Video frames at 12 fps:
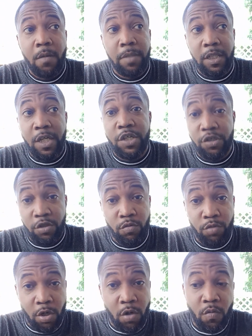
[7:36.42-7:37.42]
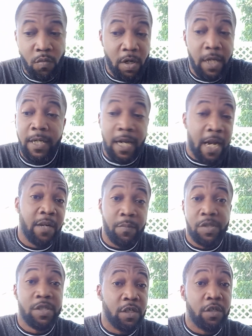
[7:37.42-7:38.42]
because you don't want
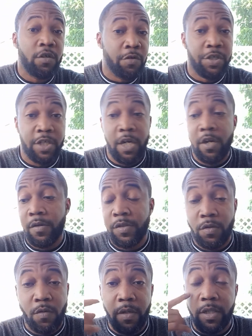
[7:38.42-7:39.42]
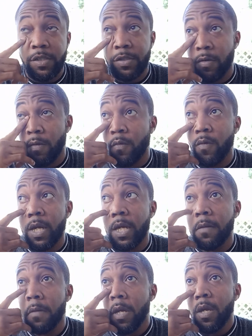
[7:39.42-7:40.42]
90% of your shares going a certain
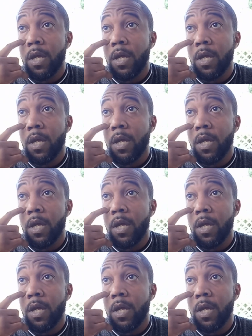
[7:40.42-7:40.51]
way.